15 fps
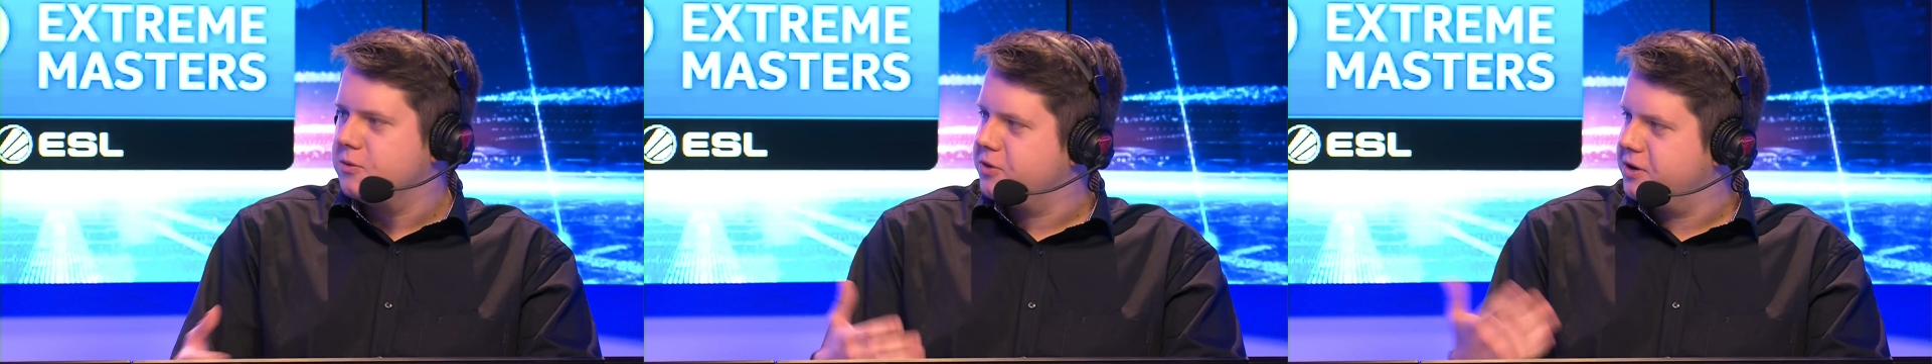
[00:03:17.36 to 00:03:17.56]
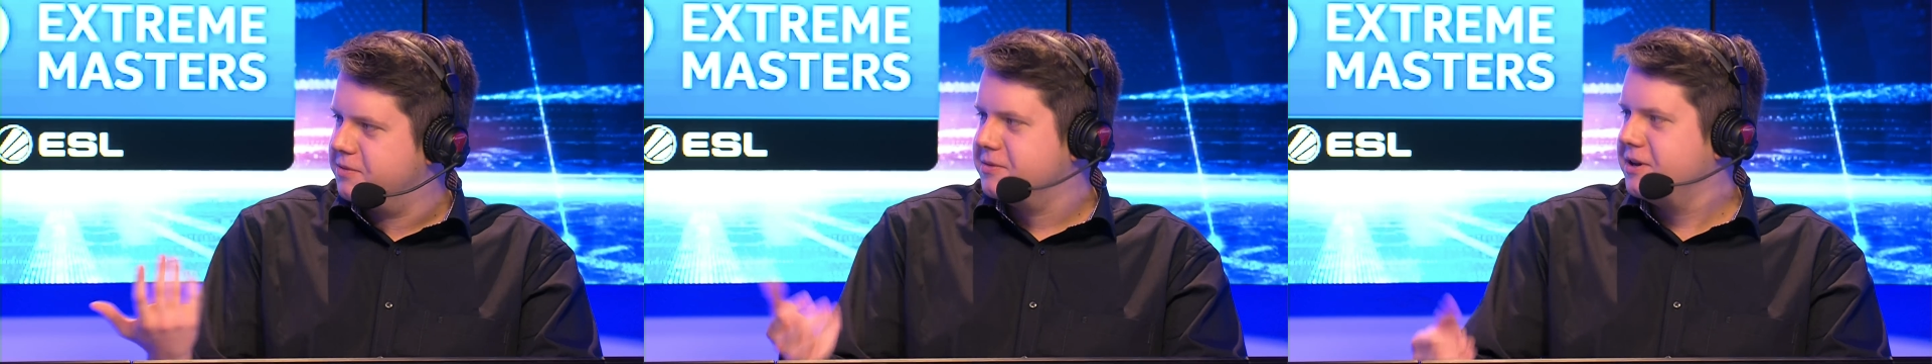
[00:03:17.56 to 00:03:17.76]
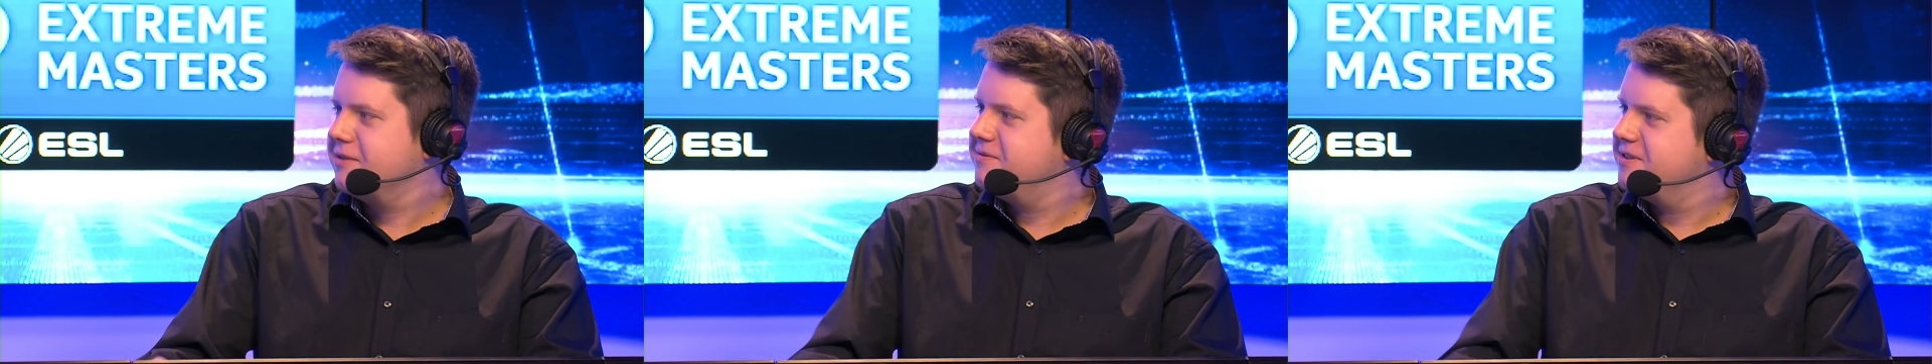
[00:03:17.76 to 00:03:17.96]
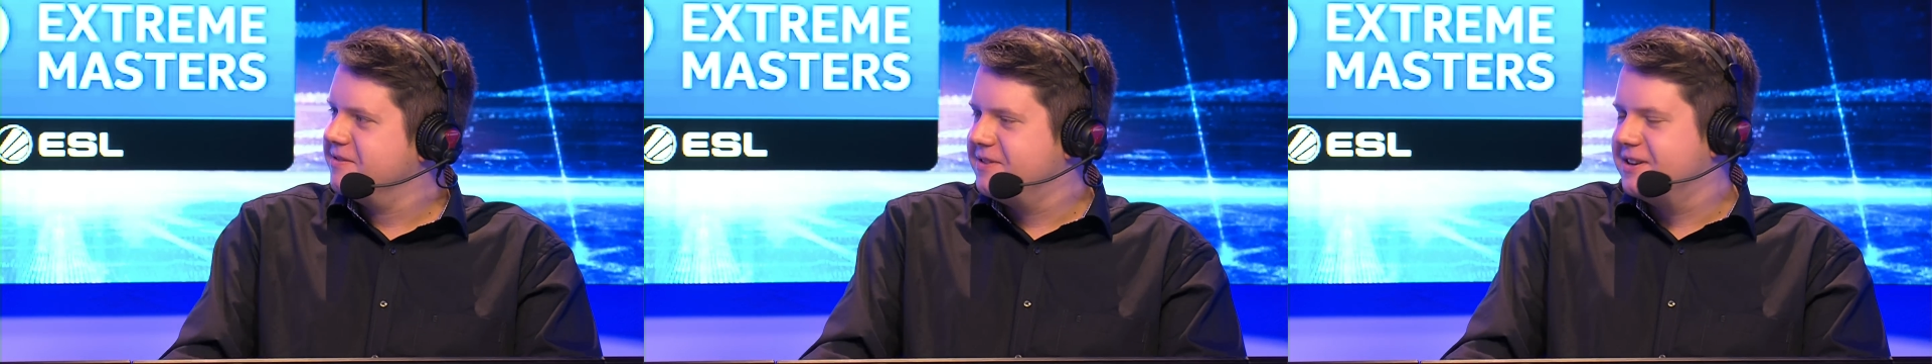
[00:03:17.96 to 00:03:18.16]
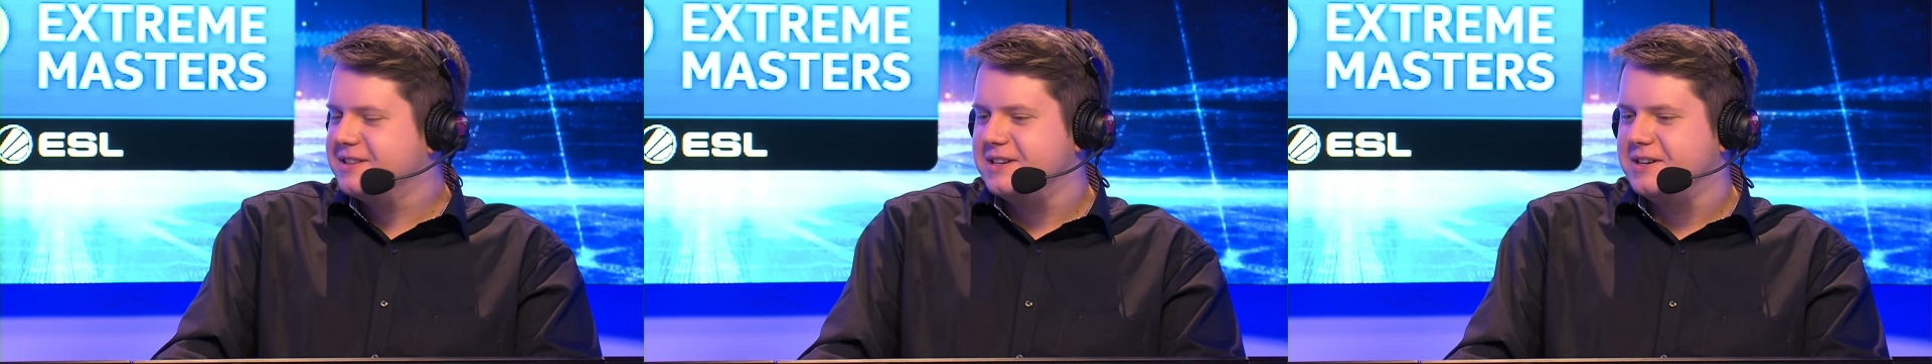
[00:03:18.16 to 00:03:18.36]
the random
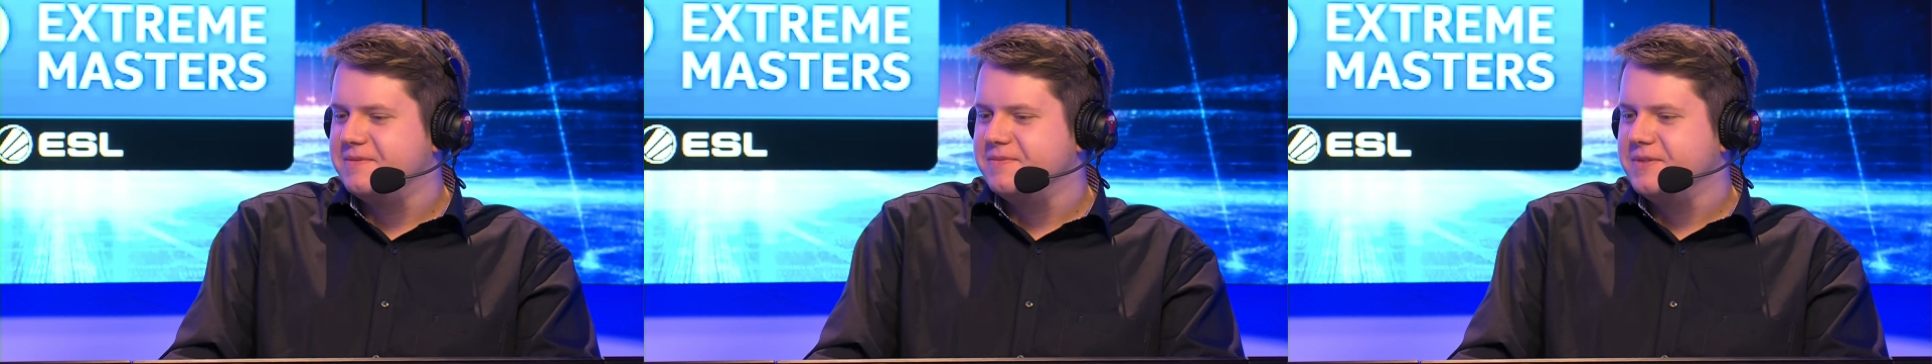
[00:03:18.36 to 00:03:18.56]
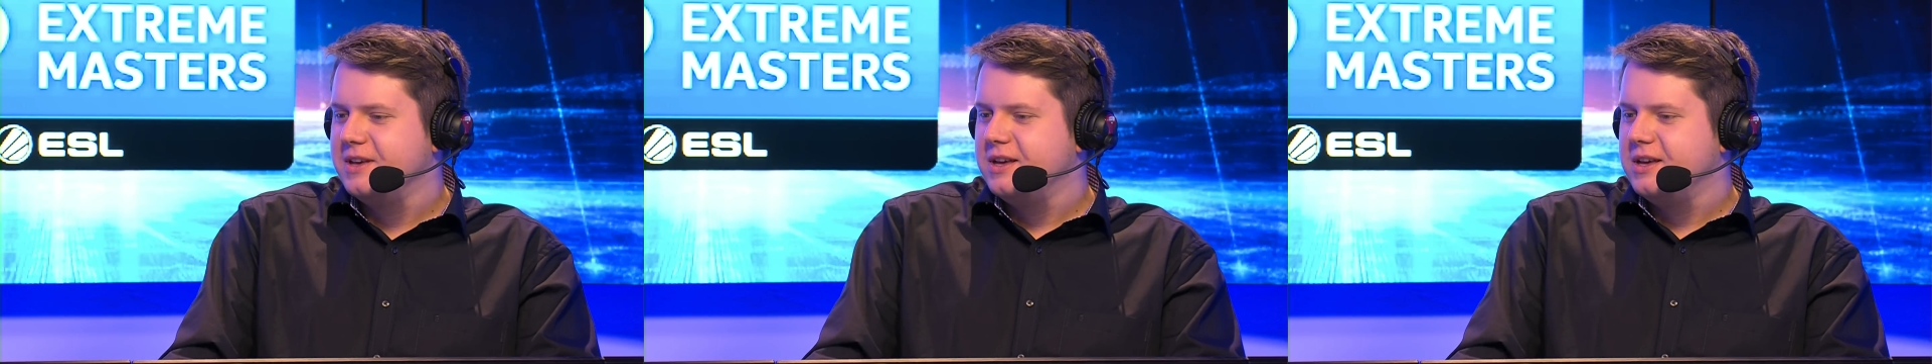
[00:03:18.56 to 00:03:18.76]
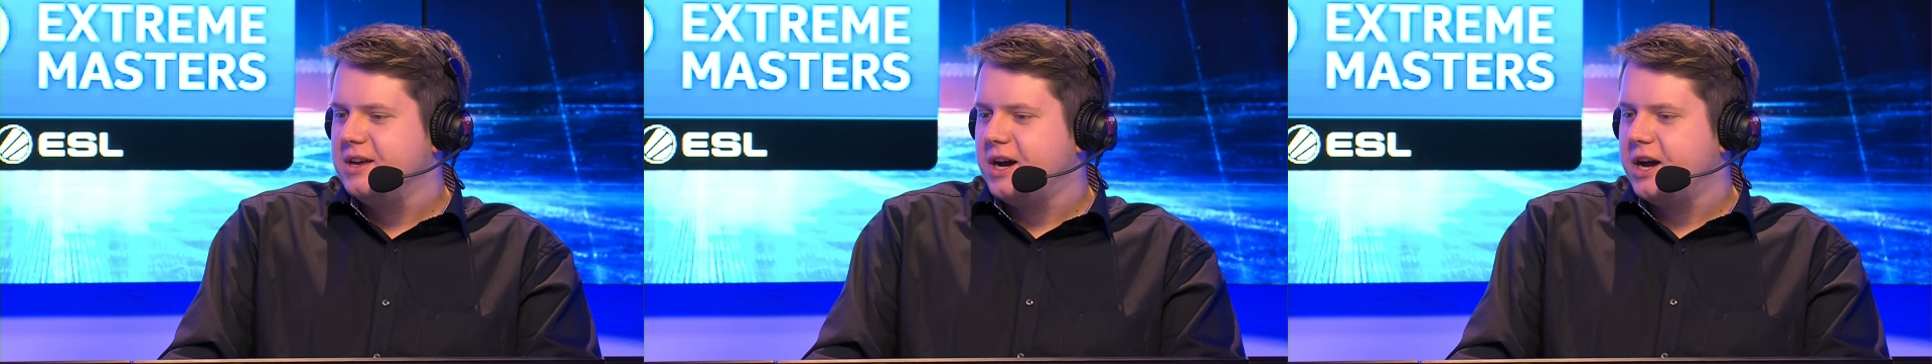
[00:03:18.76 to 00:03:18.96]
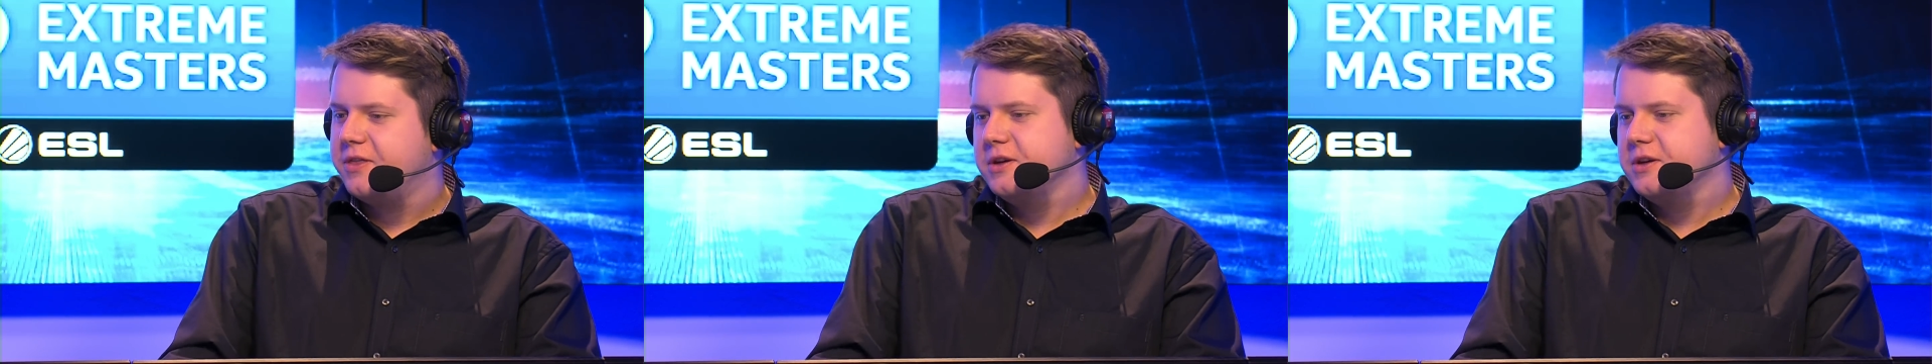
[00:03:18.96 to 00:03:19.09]
Gangplank. But I